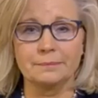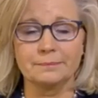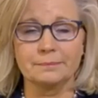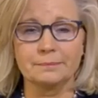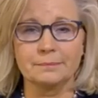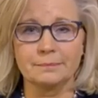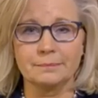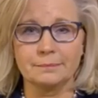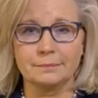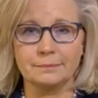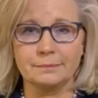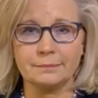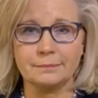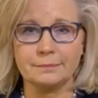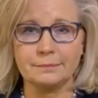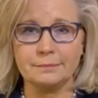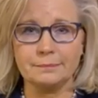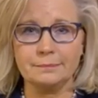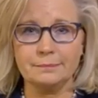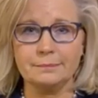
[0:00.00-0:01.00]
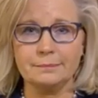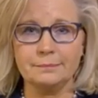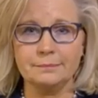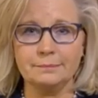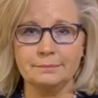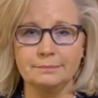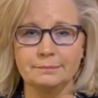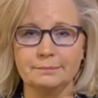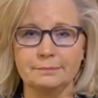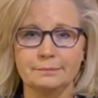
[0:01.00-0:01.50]

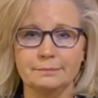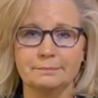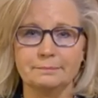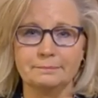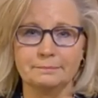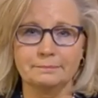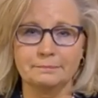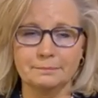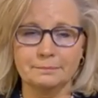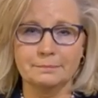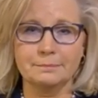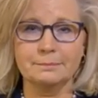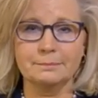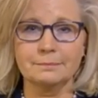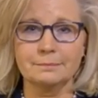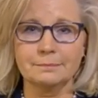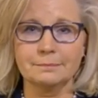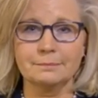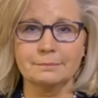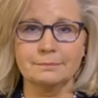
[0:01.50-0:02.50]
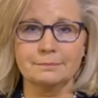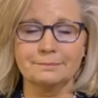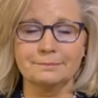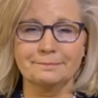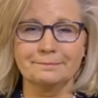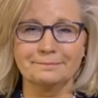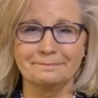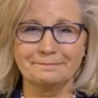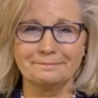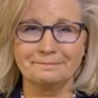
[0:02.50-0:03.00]

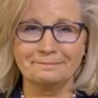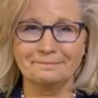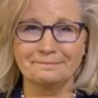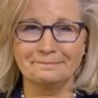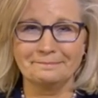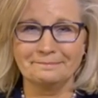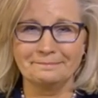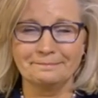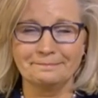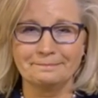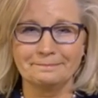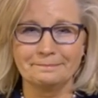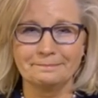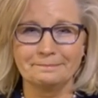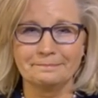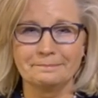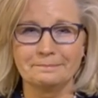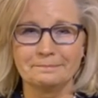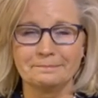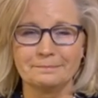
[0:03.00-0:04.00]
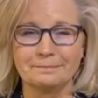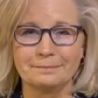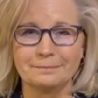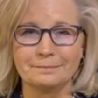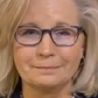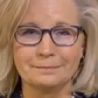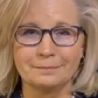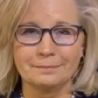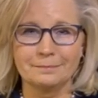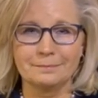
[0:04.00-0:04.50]

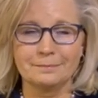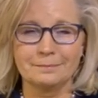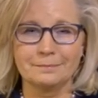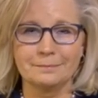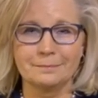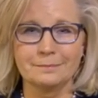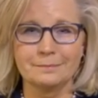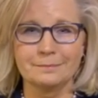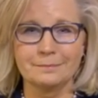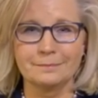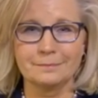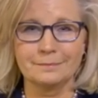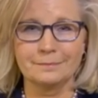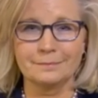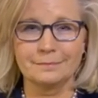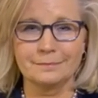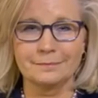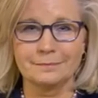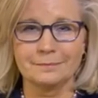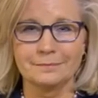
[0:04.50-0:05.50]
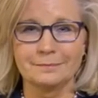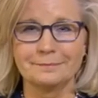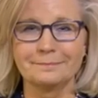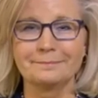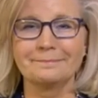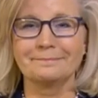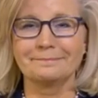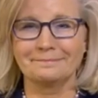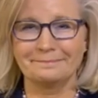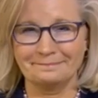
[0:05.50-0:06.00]

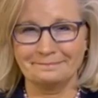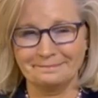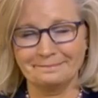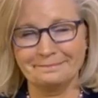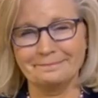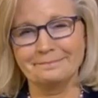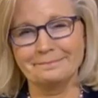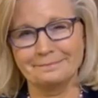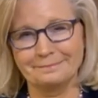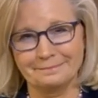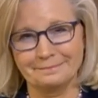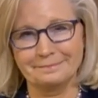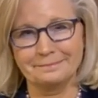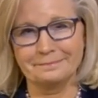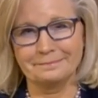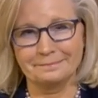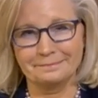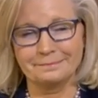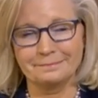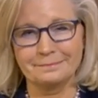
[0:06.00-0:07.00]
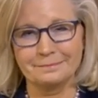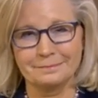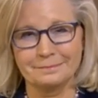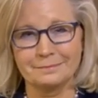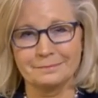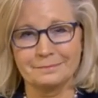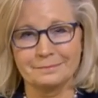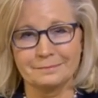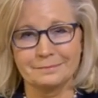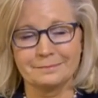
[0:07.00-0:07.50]

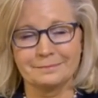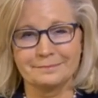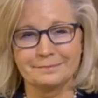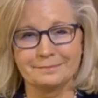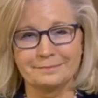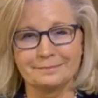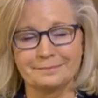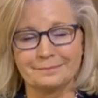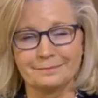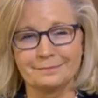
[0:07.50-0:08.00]
No words are spoken by the person on screen.